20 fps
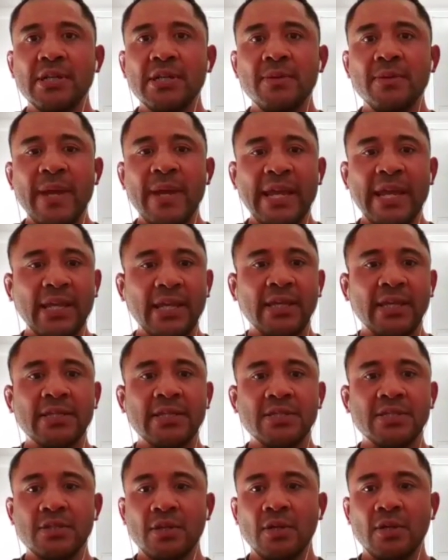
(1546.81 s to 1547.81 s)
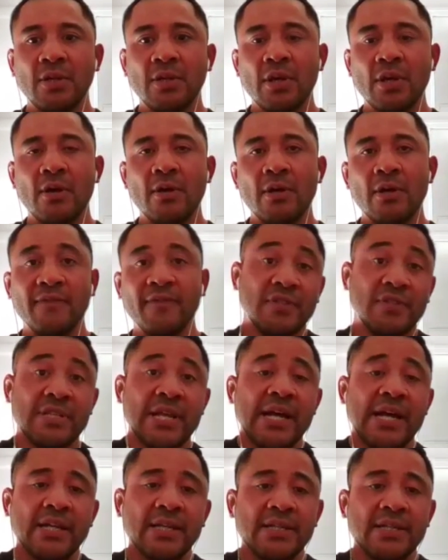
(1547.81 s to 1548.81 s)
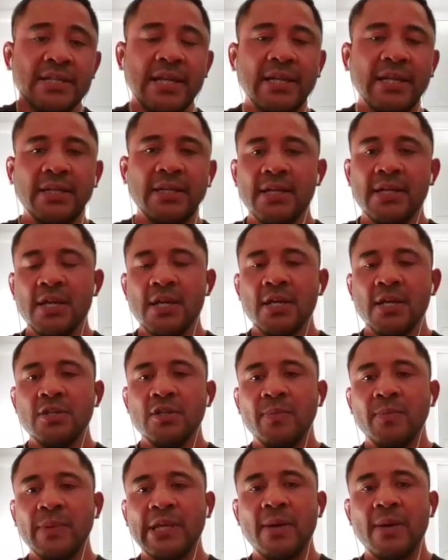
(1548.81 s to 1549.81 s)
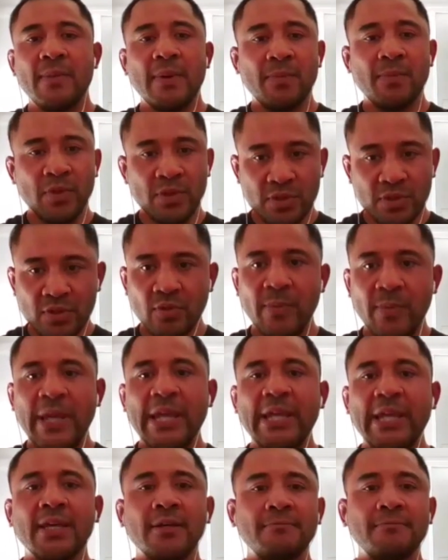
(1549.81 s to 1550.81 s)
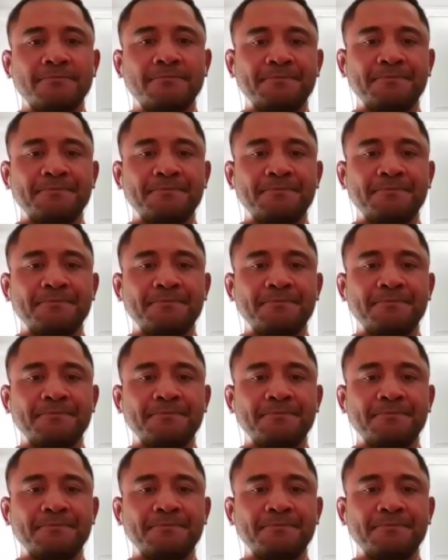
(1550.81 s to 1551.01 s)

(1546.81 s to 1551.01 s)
in banking is if you start at a teller, you become a personal banker.